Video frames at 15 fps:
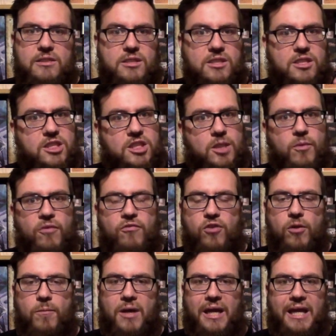some of
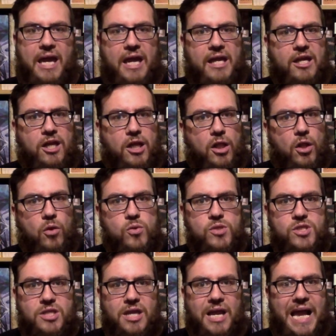them are getting
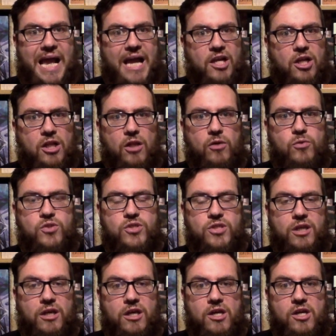closer and
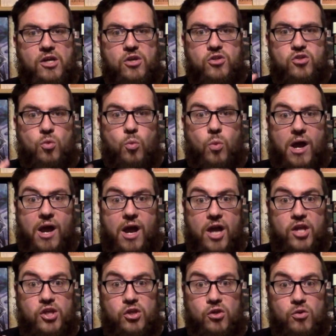closer to where
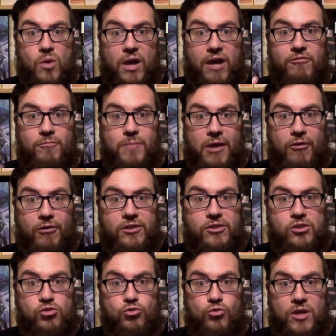you have buried
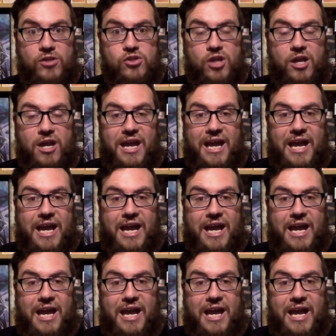the treasure,